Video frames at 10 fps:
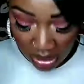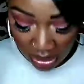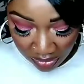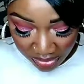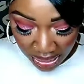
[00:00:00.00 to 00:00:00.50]

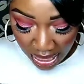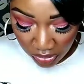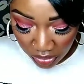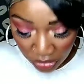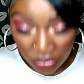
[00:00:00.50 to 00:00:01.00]
Love that. I
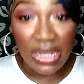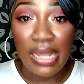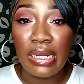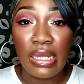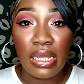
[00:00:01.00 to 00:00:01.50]
don't own
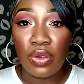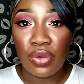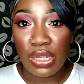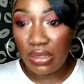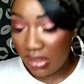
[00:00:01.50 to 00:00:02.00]
any
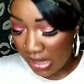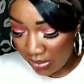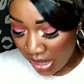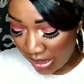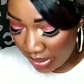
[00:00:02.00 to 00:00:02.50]
green
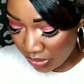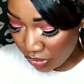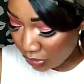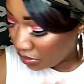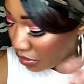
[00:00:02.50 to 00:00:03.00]
liquid
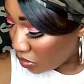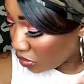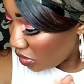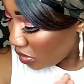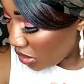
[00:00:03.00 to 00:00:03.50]
eyeliners.
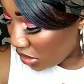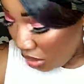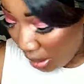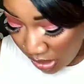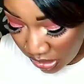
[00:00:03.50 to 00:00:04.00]
So
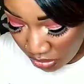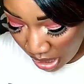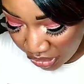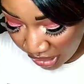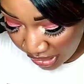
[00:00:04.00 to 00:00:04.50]
I'm going to
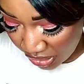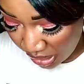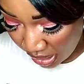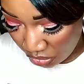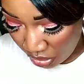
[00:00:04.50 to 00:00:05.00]
swatch each
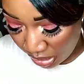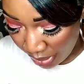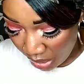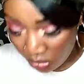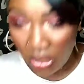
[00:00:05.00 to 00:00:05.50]
thing one
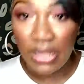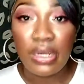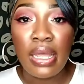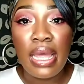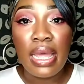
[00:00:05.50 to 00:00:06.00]
by one,
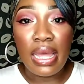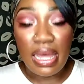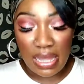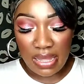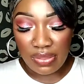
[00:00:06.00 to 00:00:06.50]

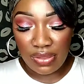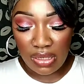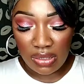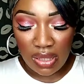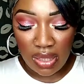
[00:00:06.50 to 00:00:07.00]
and
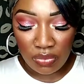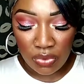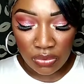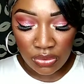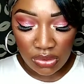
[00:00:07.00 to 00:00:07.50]
then, yeah,
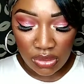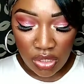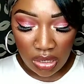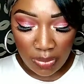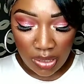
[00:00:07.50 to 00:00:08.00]
we'll
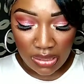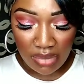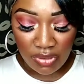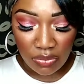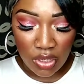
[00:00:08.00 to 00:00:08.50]
talk about it
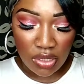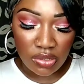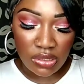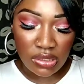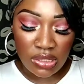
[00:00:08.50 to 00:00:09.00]

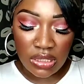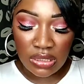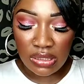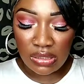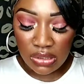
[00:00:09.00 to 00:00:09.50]
afterwards.
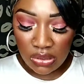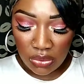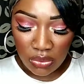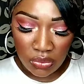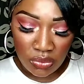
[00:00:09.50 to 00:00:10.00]

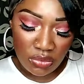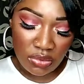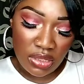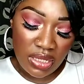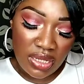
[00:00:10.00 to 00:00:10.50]
Ooh.
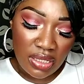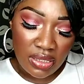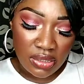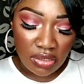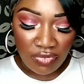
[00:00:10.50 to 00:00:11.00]

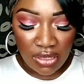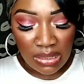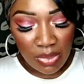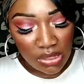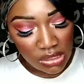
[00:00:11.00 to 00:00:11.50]
So first
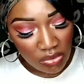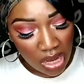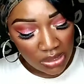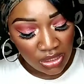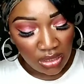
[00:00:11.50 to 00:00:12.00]
I'm going to
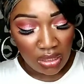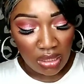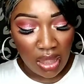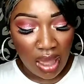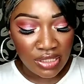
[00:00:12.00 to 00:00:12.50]
swatch
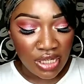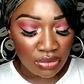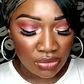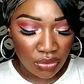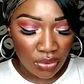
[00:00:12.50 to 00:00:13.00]
the
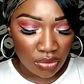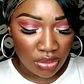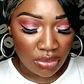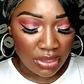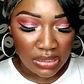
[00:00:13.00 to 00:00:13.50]
eyeshadow duo, the
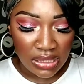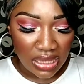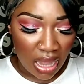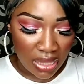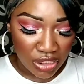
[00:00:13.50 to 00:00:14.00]
green tea
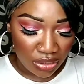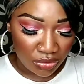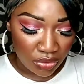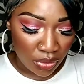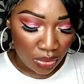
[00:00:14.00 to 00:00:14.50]
eyeshadow
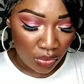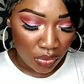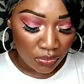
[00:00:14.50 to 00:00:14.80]
duo.